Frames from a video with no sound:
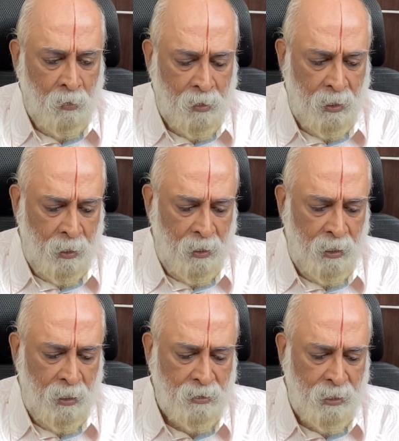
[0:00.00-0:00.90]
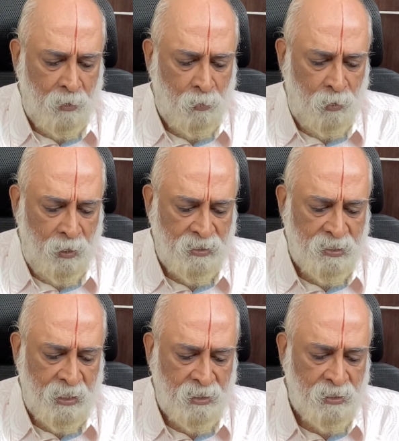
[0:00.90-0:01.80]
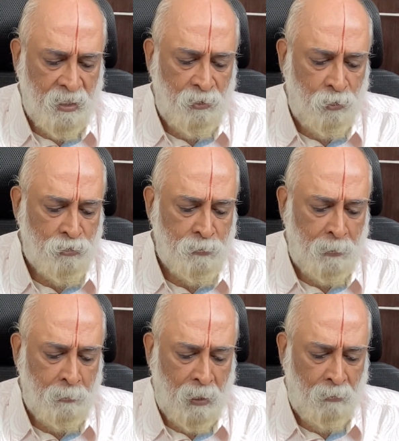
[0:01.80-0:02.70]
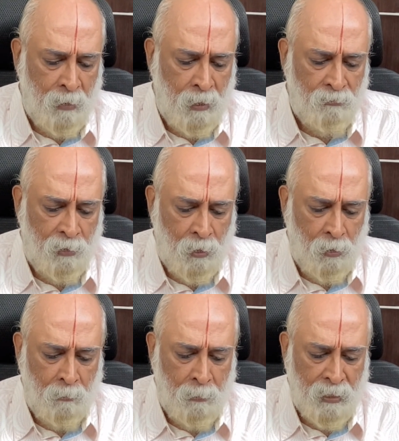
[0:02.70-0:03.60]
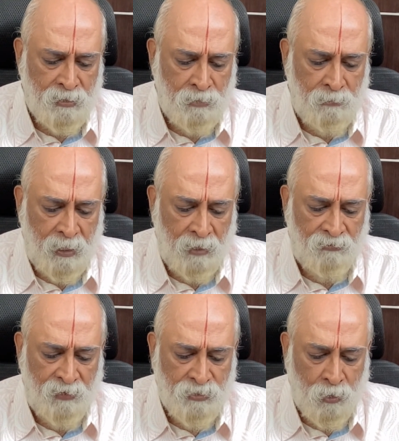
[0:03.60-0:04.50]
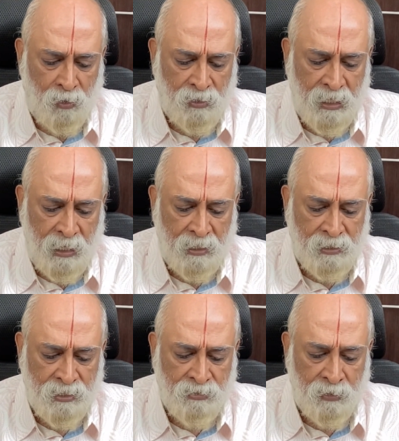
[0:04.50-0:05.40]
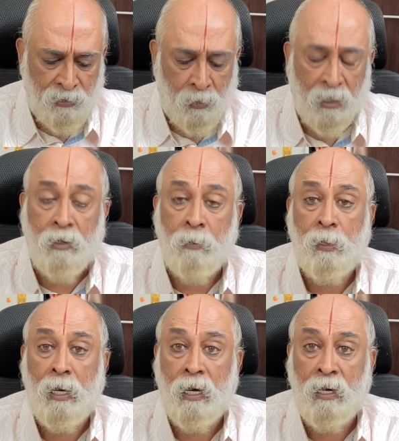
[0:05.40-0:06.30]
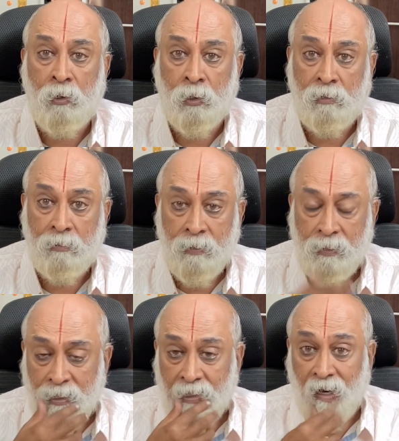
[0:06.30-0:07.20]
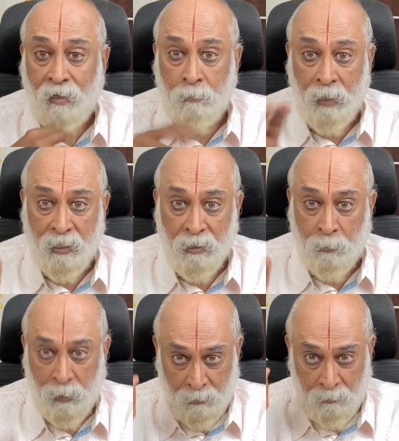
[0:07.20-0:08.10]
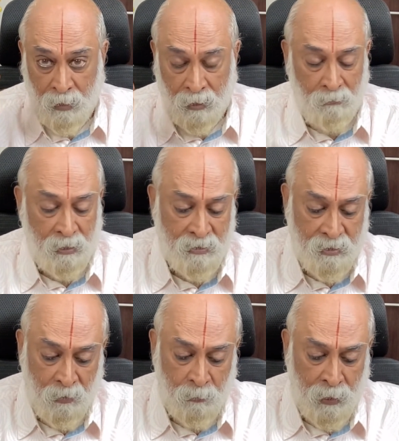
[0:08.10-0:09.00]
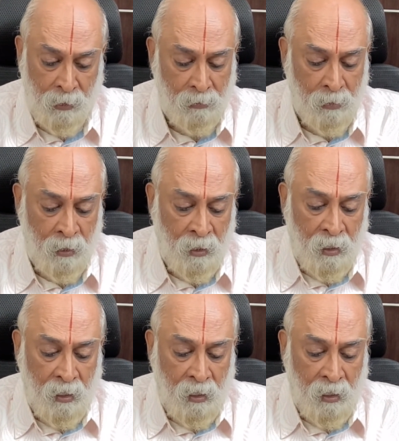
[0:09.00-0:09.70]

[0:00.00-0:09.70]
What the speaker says: Okay, Niraja Guruji says, Dhanyosmi Bhagavan, we are all blessed. We can face all challenges with your Kripa alone. Not my Kripa, Bhagavan's Kripa.